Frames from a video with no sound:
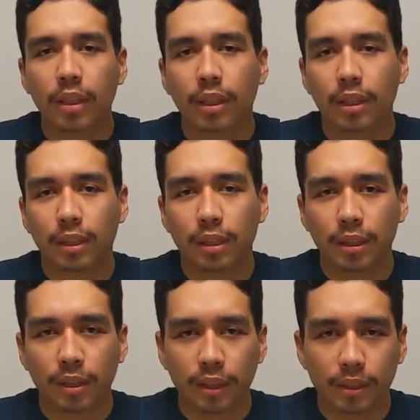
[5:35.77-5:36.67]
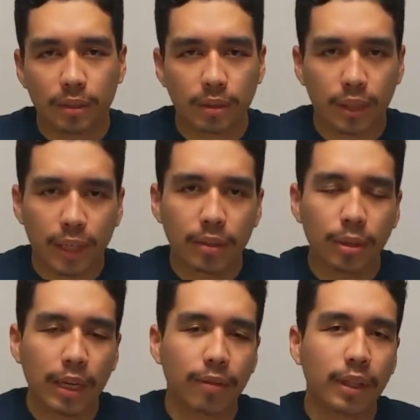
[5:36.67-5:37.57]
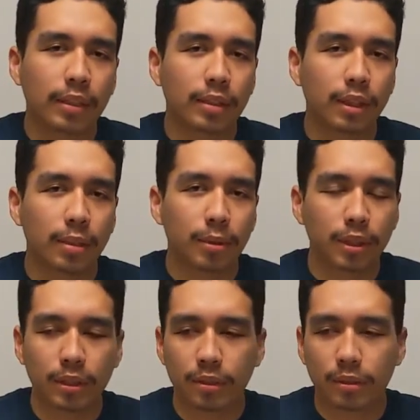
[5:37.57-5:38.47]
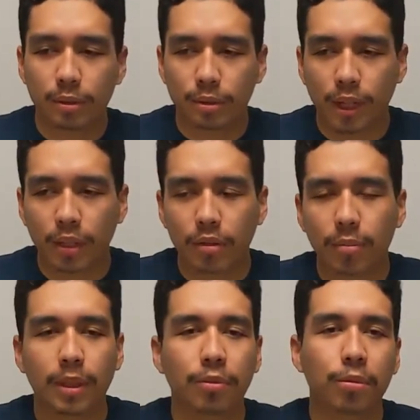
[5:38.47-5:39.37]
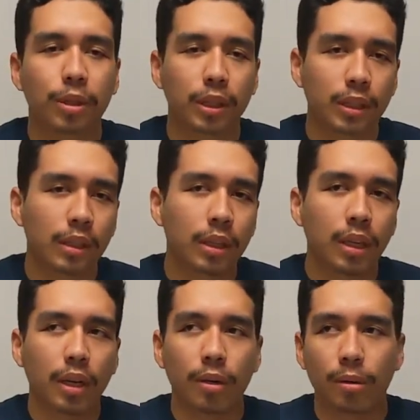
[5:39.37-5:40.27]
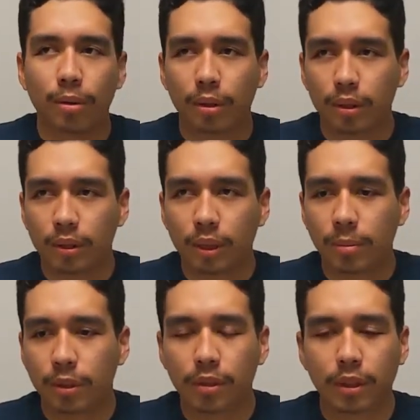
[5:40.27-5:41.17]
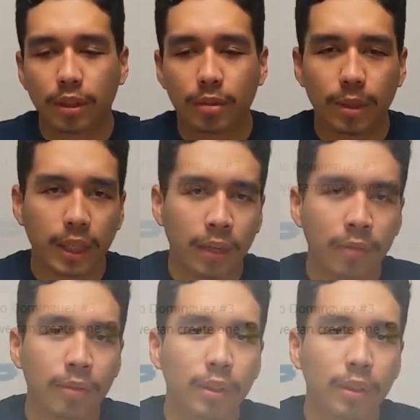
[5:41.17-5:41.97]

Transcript: it is nice to have like someone to talk to about the work or some concerns you may have.